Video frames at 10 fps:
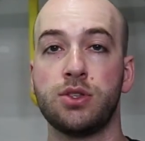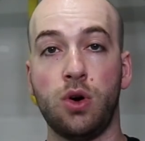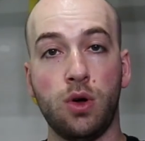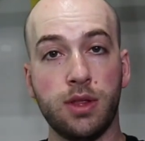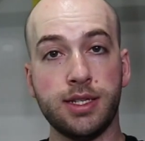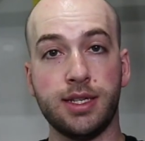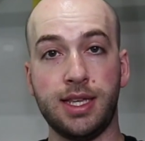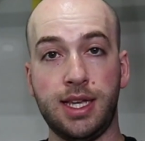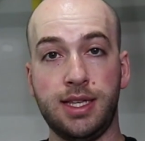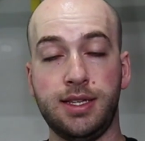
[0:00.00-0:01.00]
So hold on to
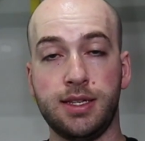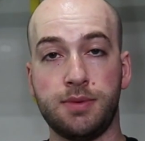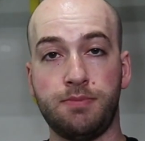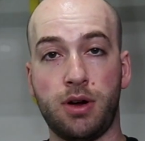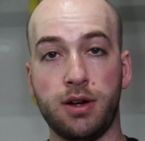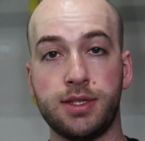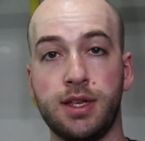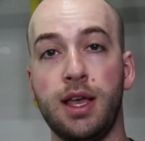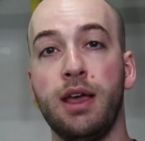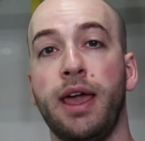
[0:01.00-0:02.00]
the easiest
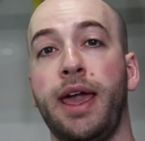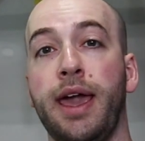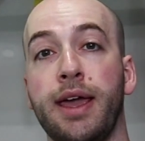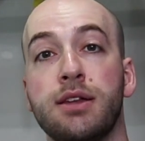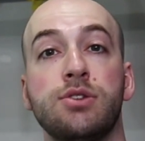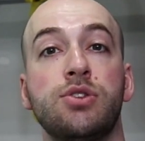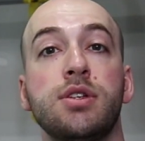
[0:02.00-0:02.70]
parts and